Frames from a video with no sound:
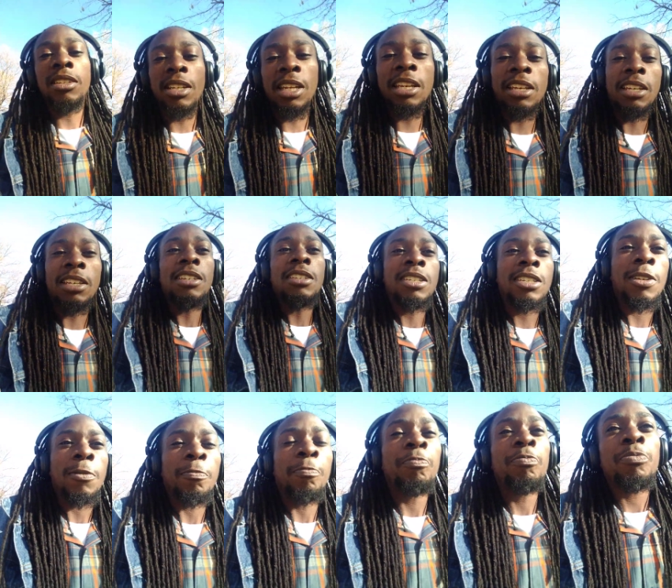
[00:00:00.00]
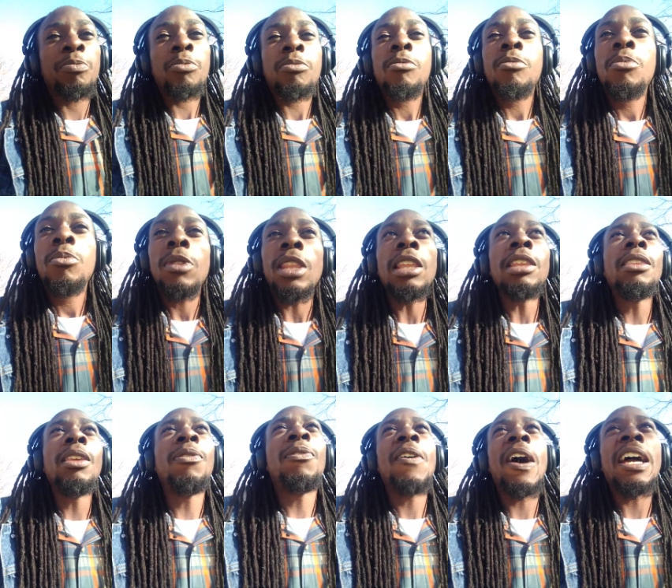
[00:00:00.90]
think it's
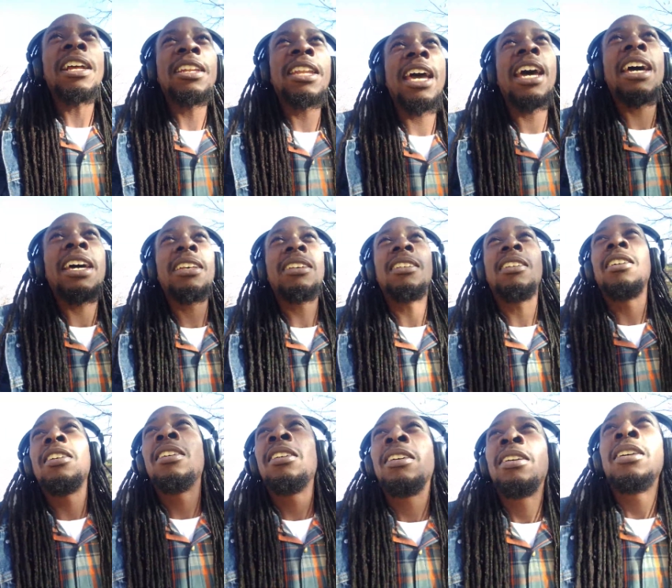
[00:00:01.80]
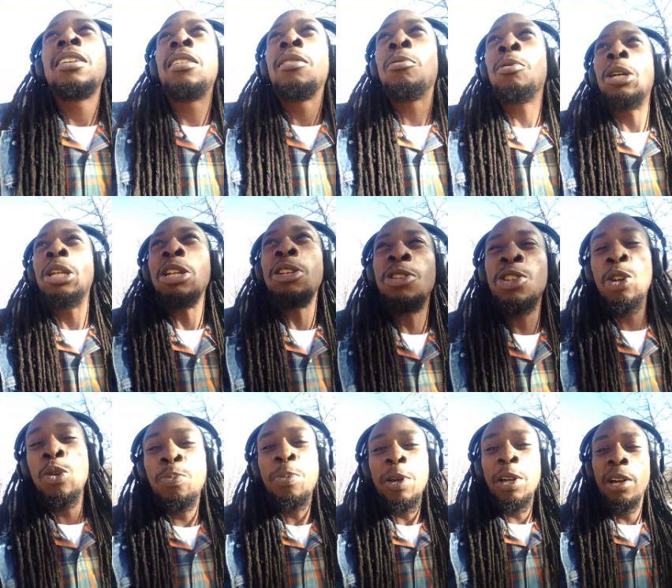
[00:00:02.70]
the fact that when
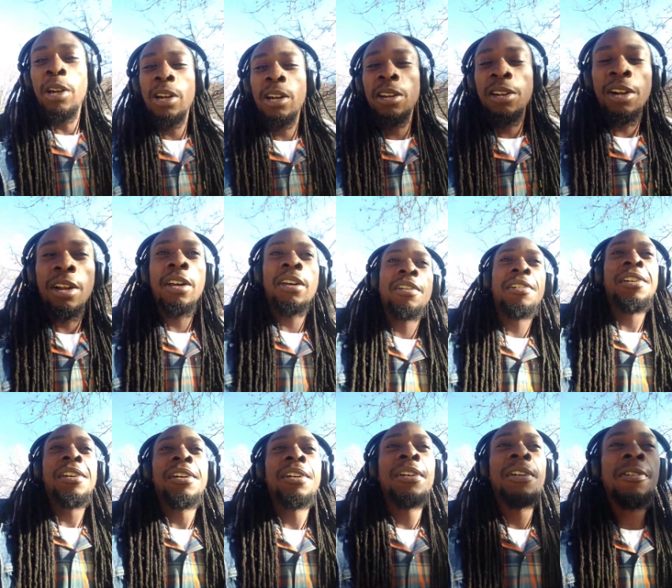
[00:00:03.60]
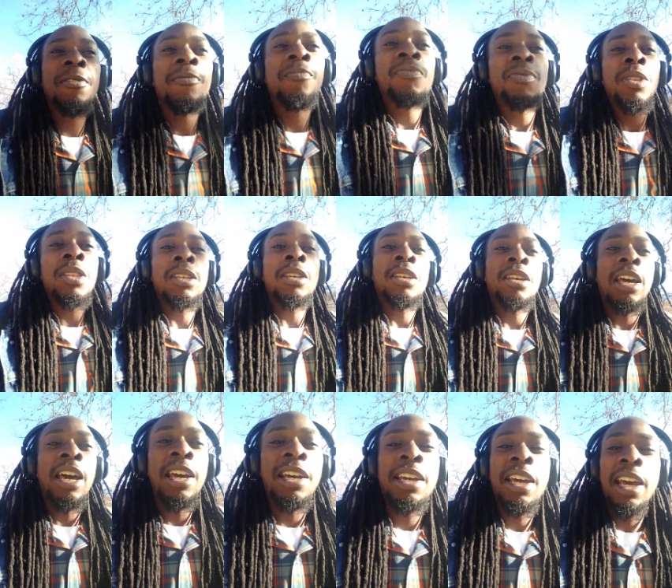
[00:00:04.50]
Jupiter,
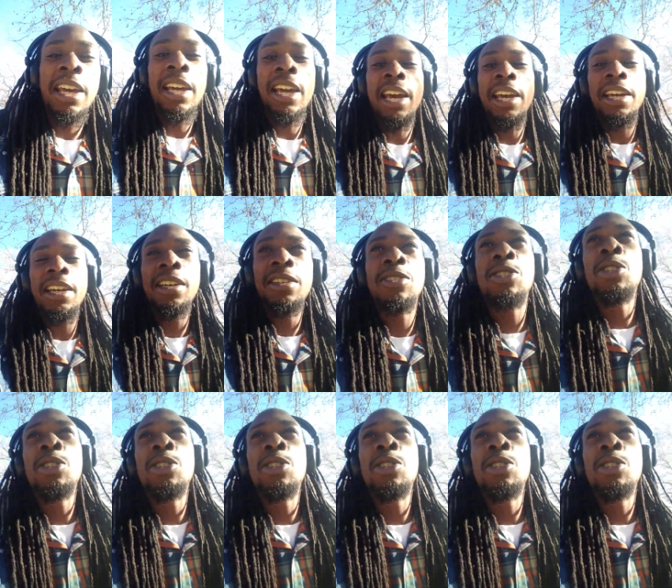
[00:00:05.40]
aka